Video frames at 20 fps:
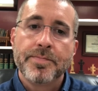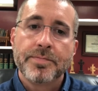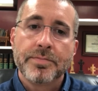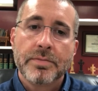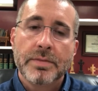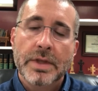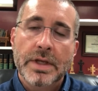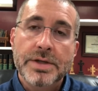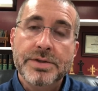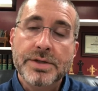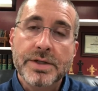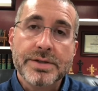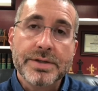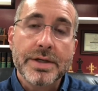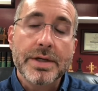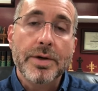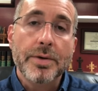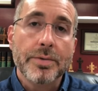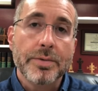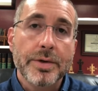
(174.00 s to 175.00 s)
He says they
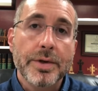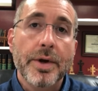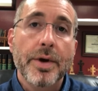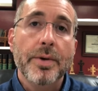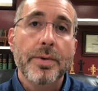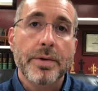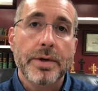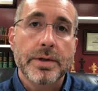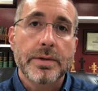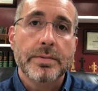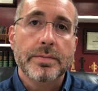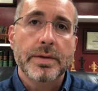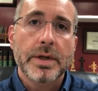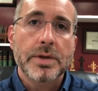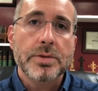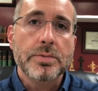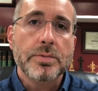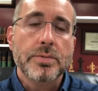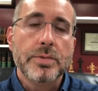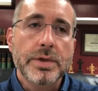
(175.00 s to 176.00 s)
don't know it. They
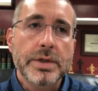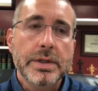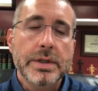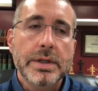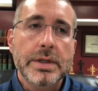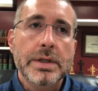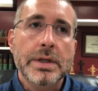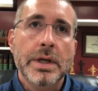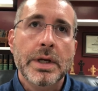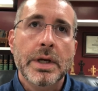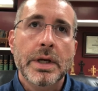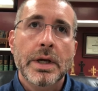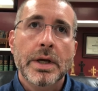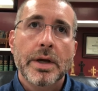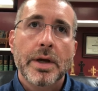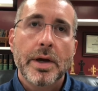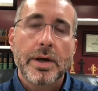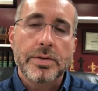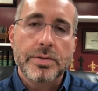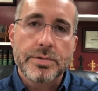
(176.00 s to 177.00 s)
don't really
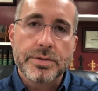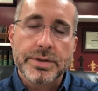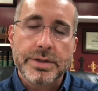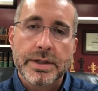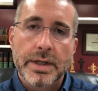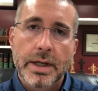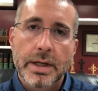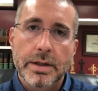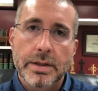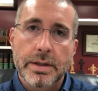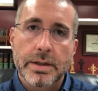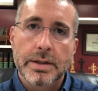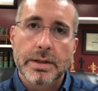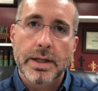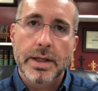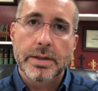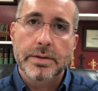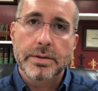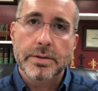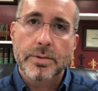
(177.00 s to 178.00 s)
understand it.
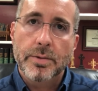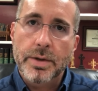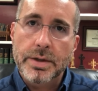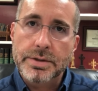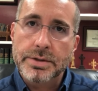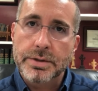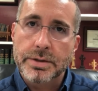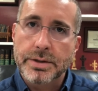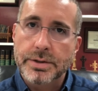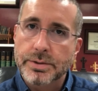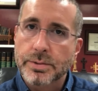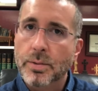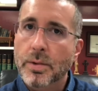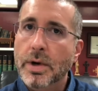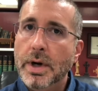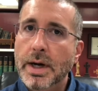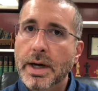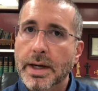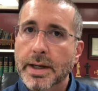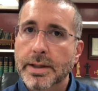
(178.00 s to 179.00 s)
And the question is
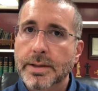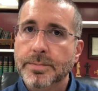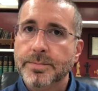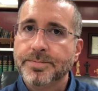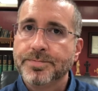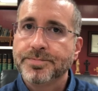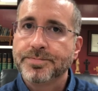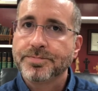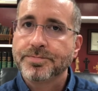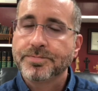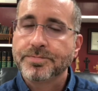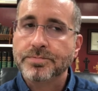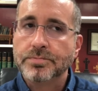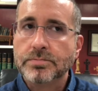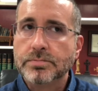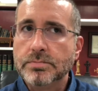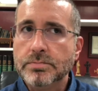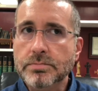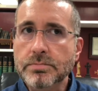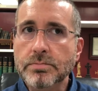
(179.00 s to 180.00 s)
why?
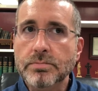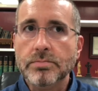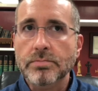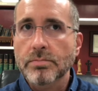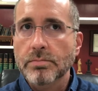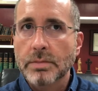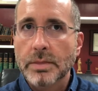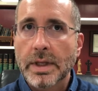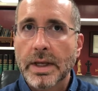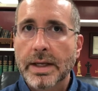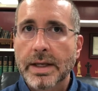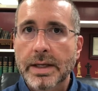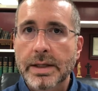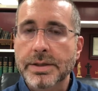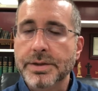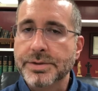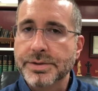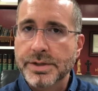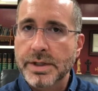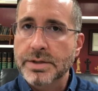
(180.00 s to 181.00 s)
And
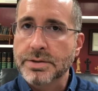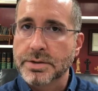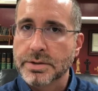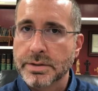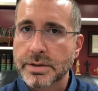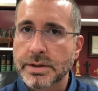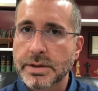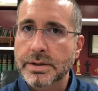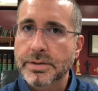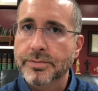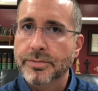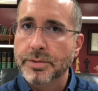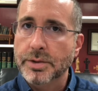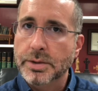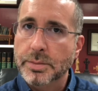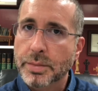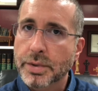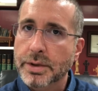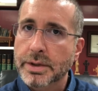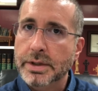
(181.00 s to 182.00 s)
essentially, we
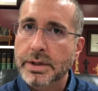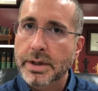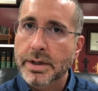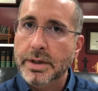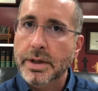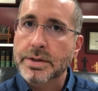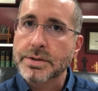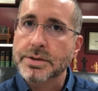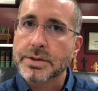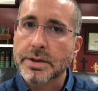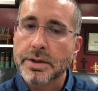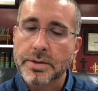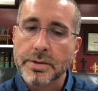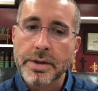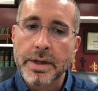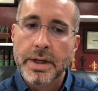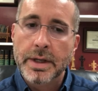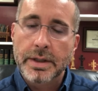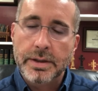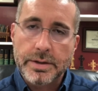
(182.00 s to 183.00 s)
could put it in a nutshell,
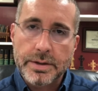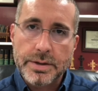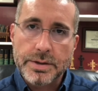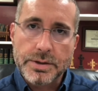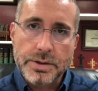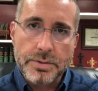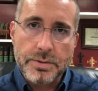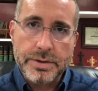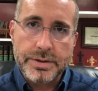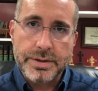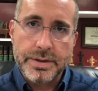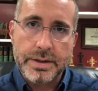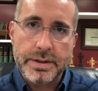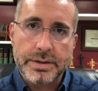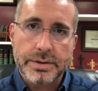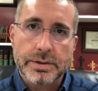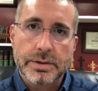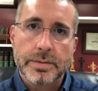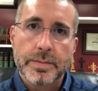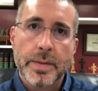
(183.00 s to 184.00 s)
the issue is
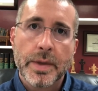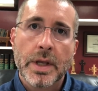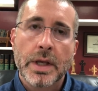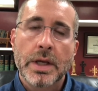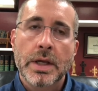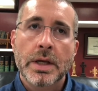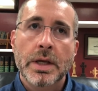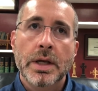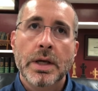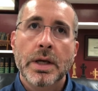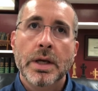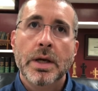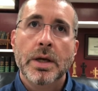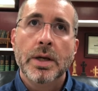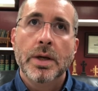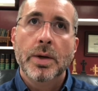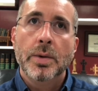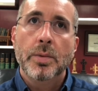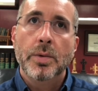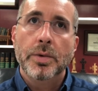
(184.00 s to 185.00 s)
this.
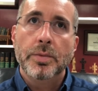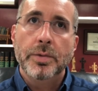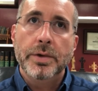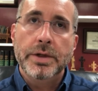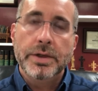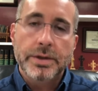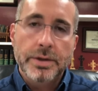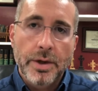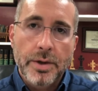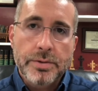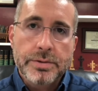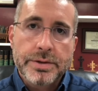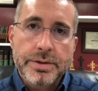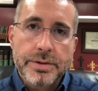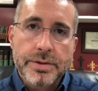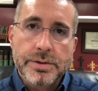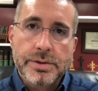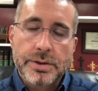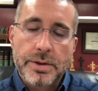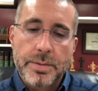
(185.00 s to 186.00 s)
When we go to the
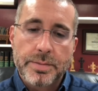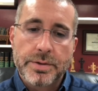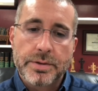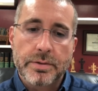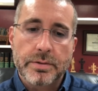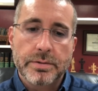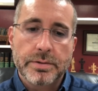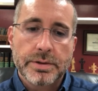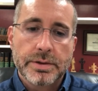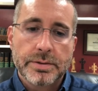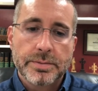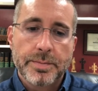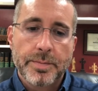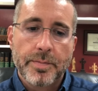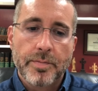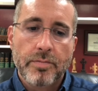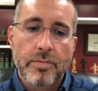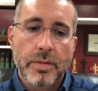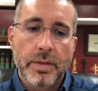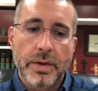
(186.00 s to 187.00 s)
scriptures,
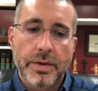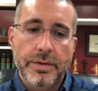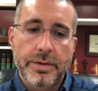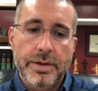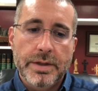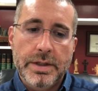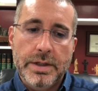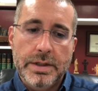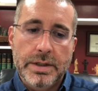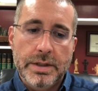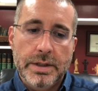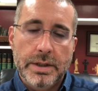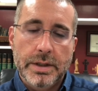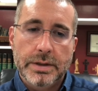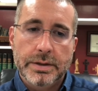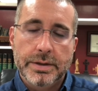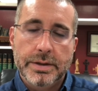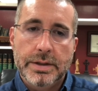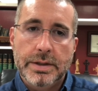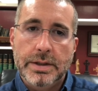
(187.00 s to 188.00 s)
the
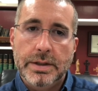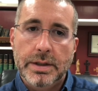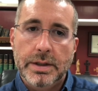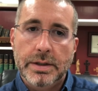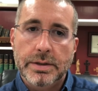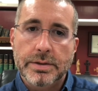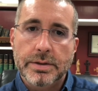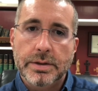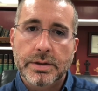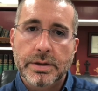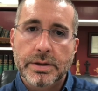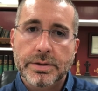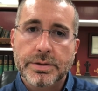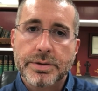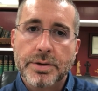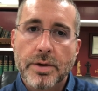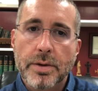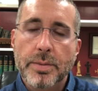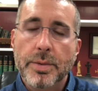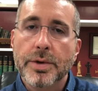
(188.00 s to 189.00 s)

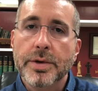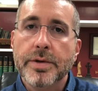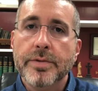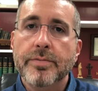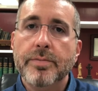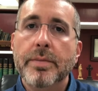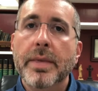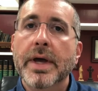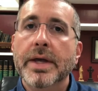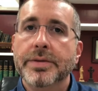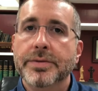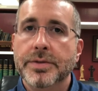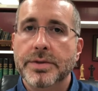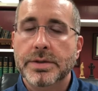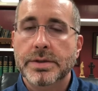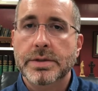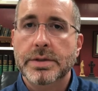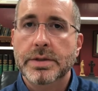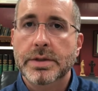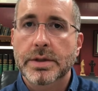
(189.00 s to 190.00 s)
interpretive
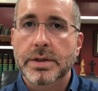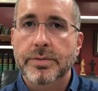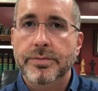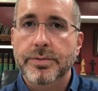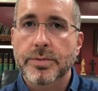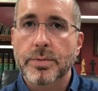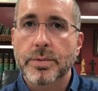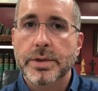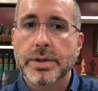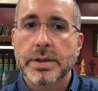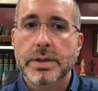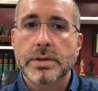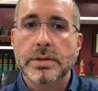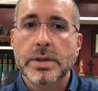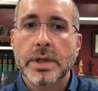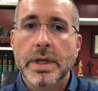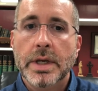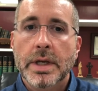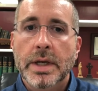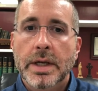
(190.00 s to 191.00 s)
method, if you will,
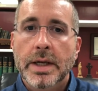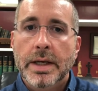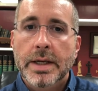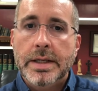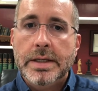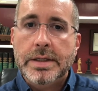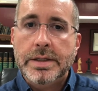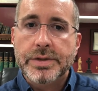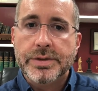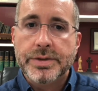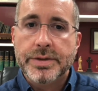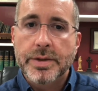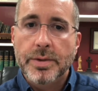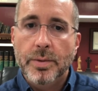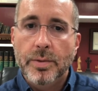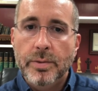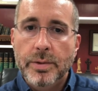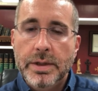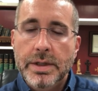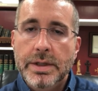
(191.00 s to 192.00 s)
is that
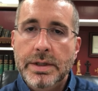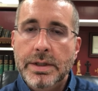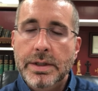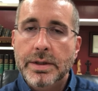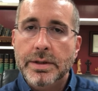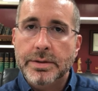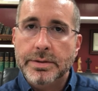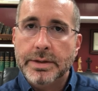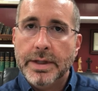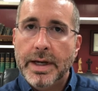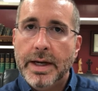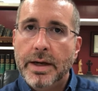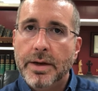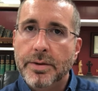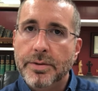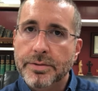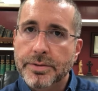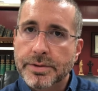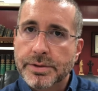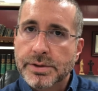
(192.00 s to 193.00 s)
we allow
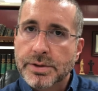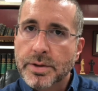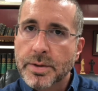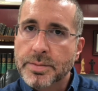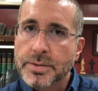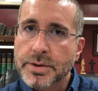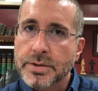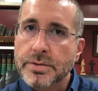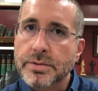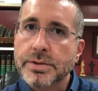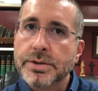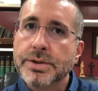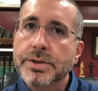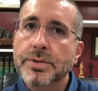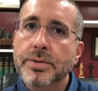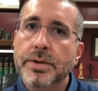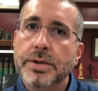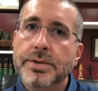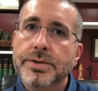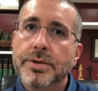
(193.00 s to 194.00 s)
the scriptures
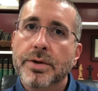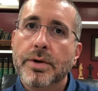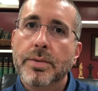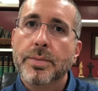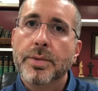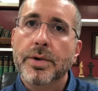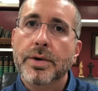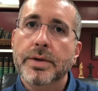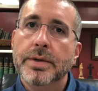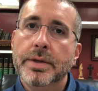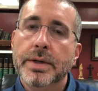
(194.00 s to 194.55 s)
to interpret